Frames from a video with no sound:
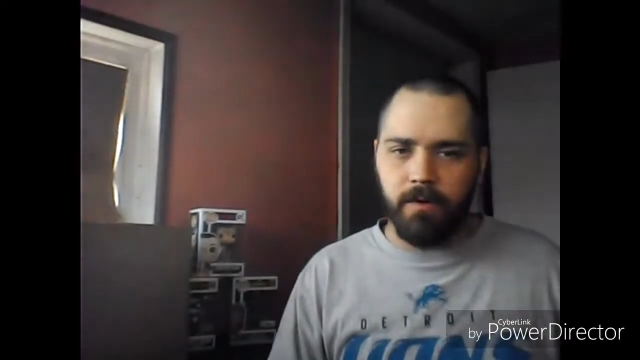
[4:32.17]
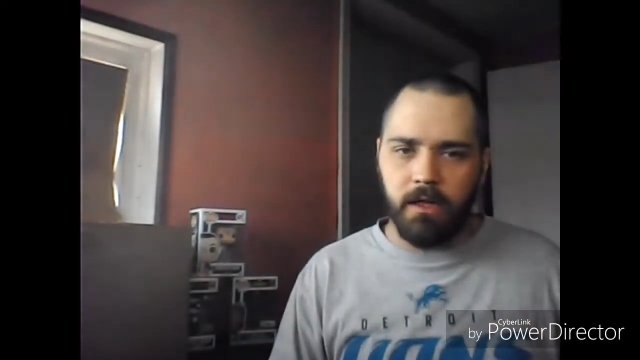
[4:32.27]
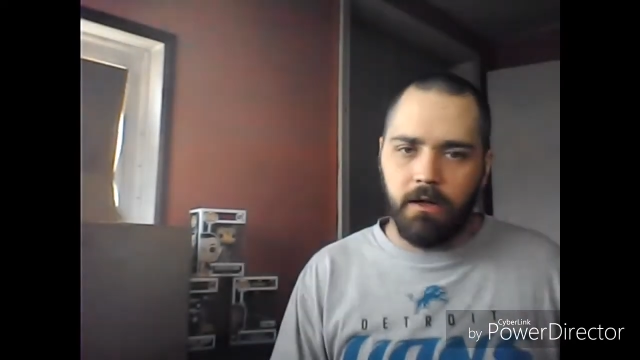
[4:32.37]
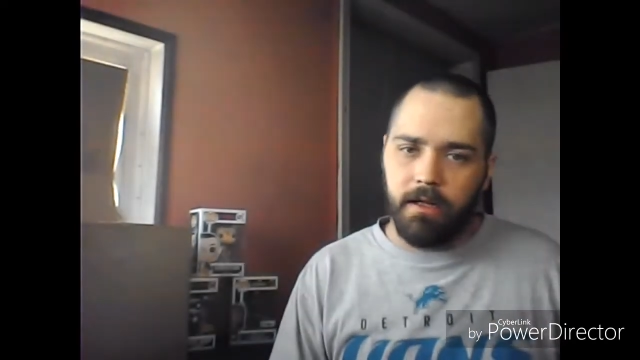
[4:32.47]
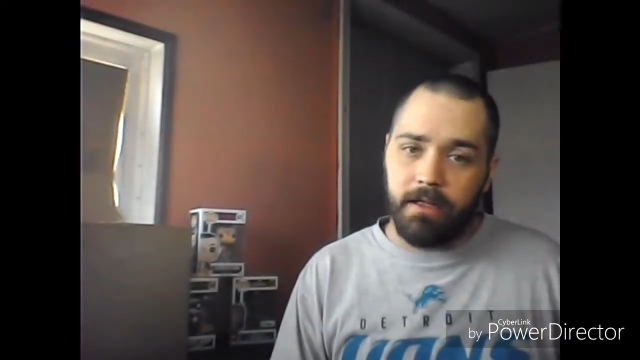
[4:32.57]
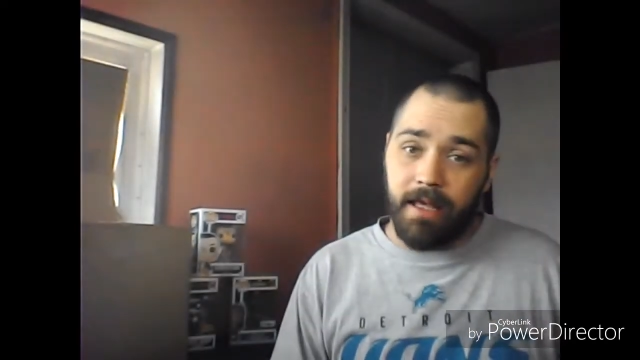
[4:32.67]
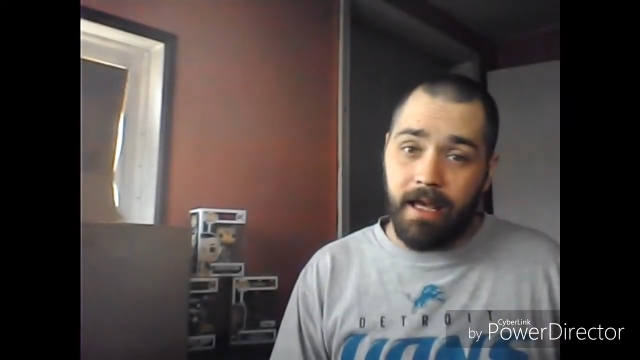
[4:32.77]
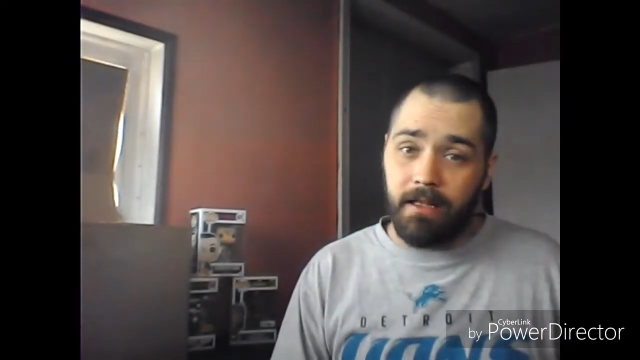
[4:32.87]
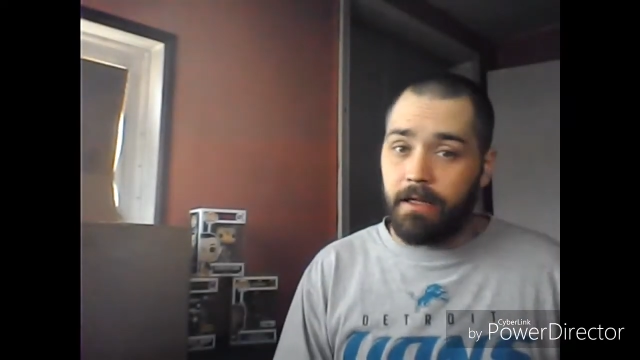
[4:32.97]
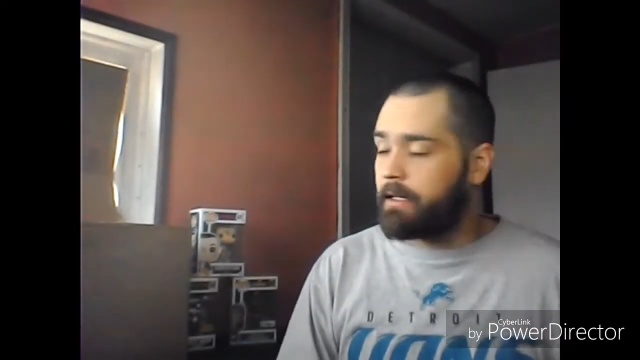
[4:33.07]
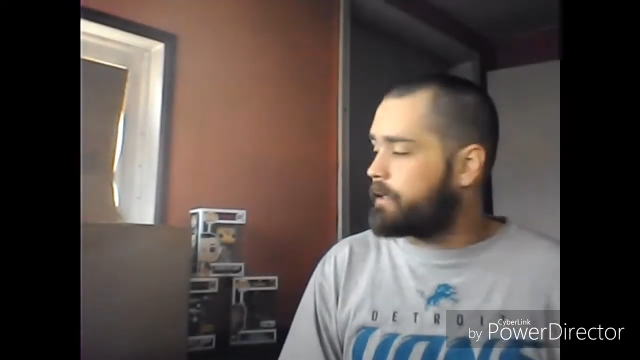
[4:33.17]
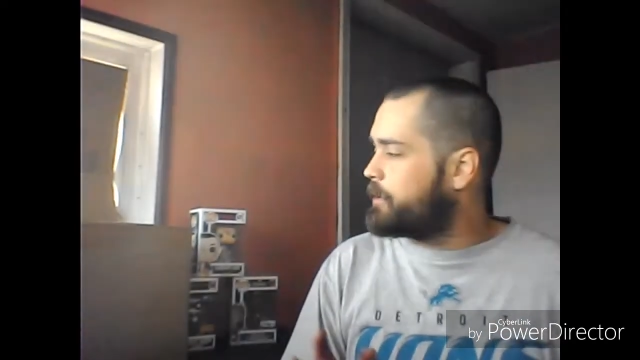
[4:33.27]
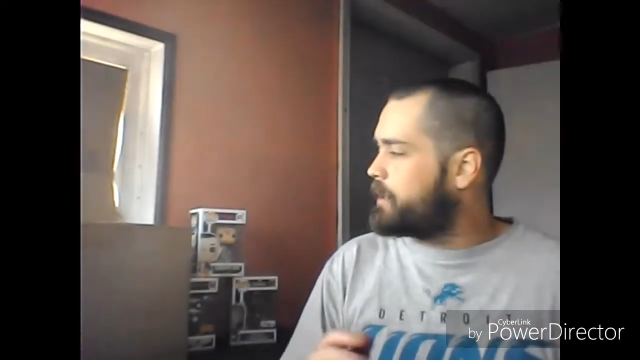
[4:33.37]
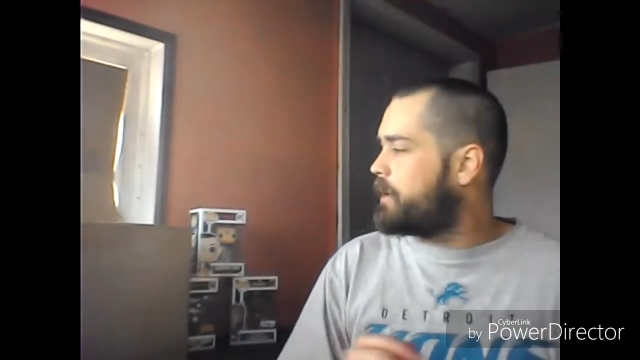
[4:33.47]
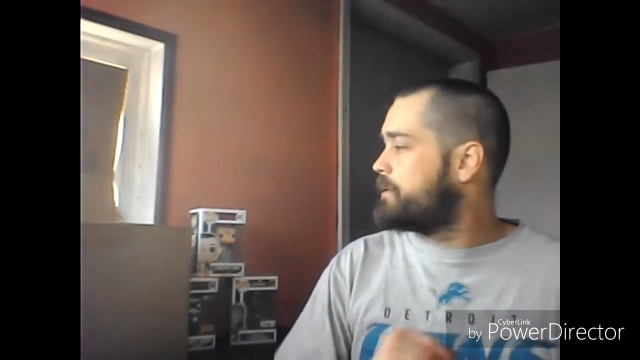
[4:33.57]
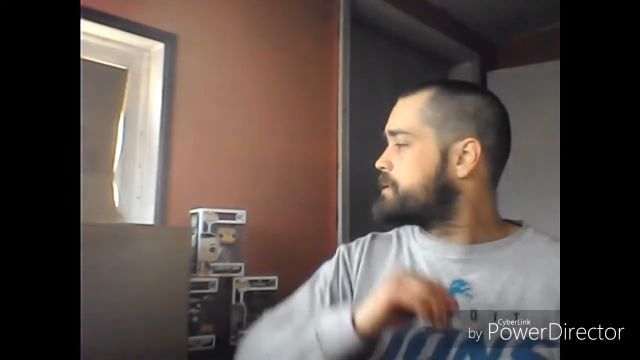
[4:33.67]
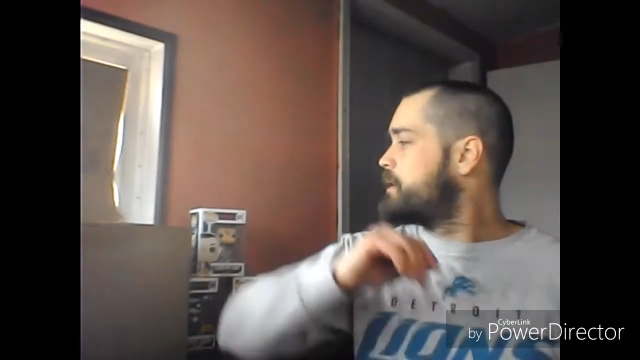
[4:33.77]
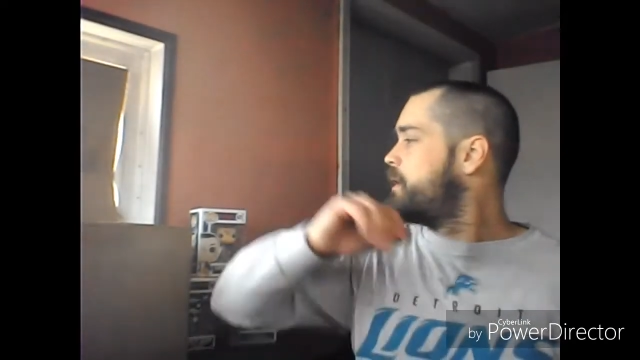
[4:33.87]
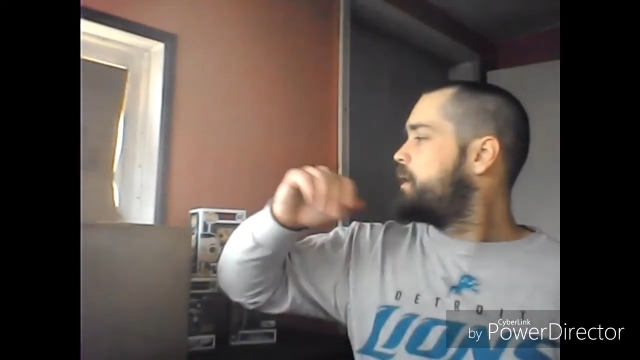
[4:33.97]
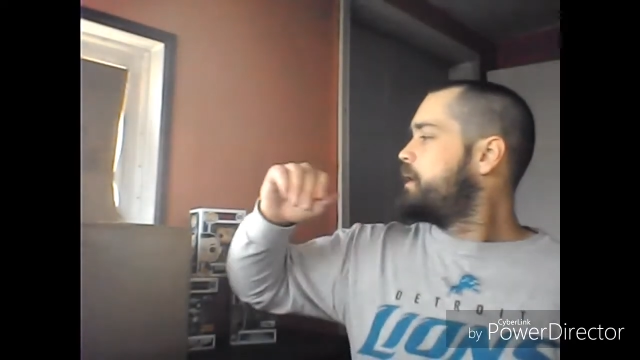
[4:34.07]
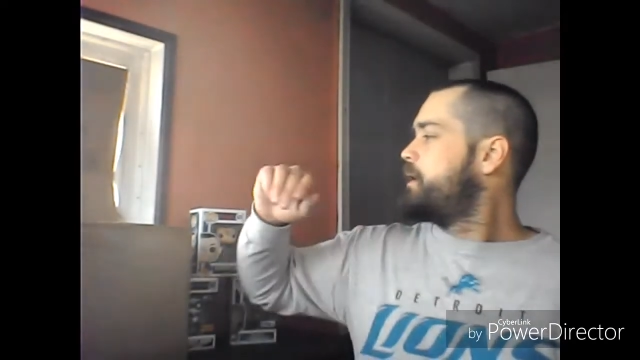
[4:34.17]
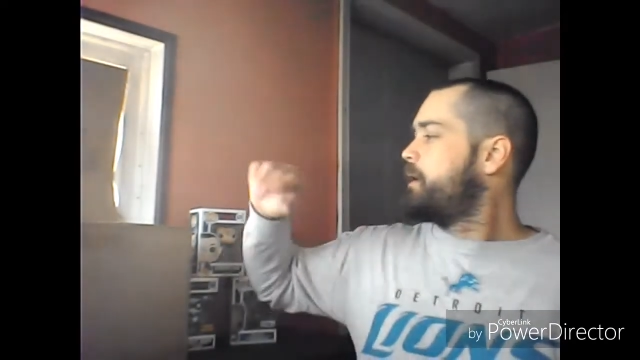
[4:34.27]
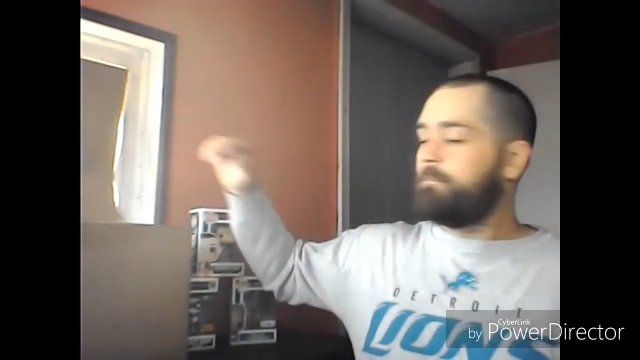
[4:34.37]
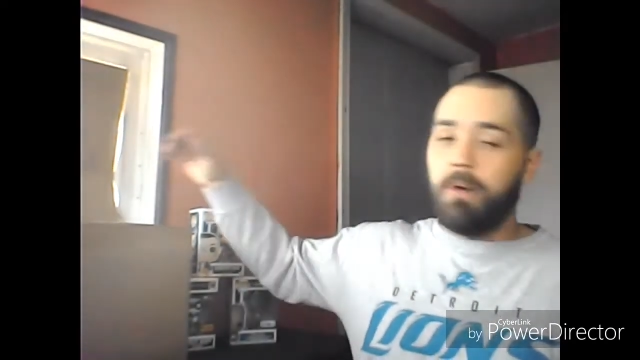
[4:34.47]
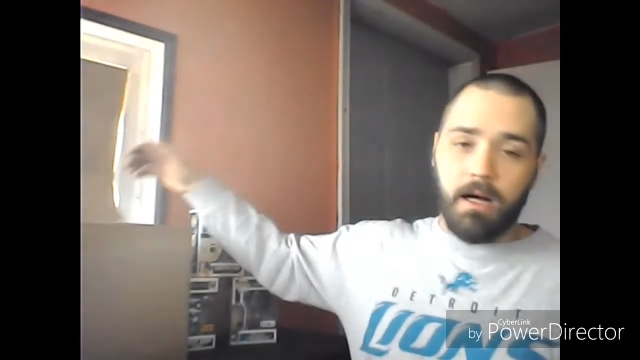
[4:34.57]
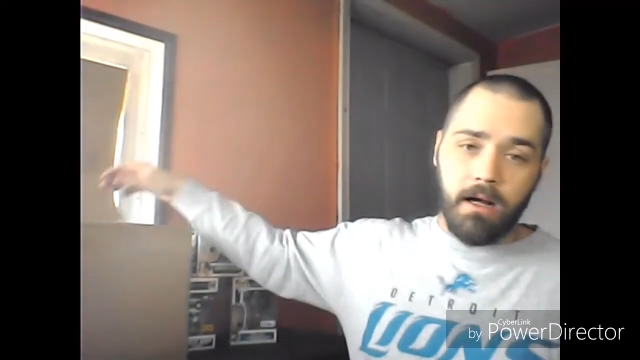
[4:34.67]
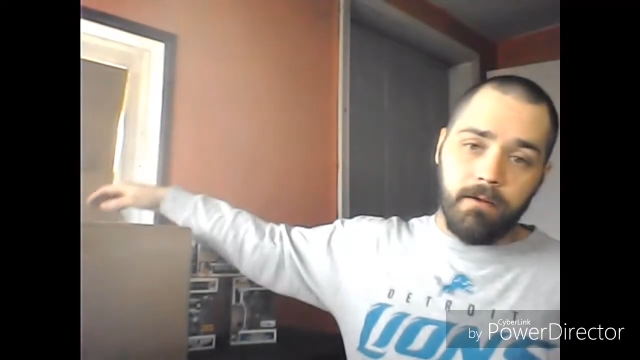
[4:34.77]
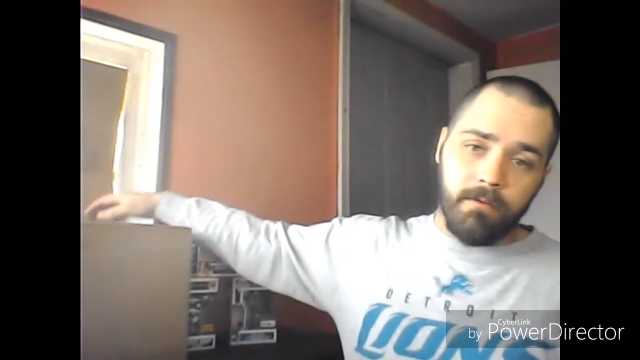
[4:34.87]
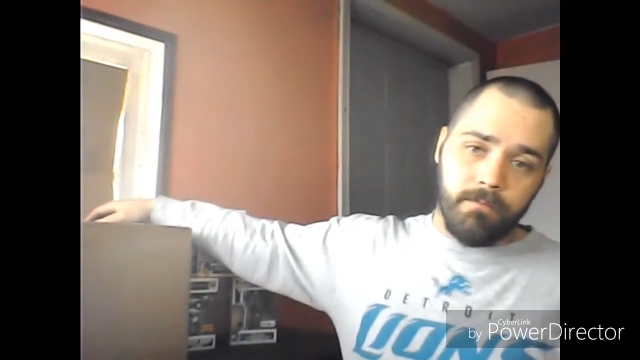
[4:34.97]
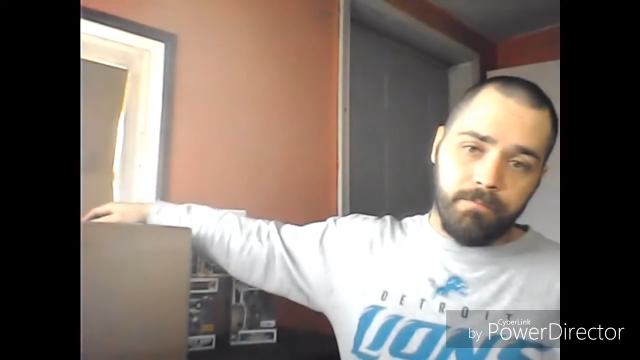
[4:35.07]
a video out of that later. Who knows? But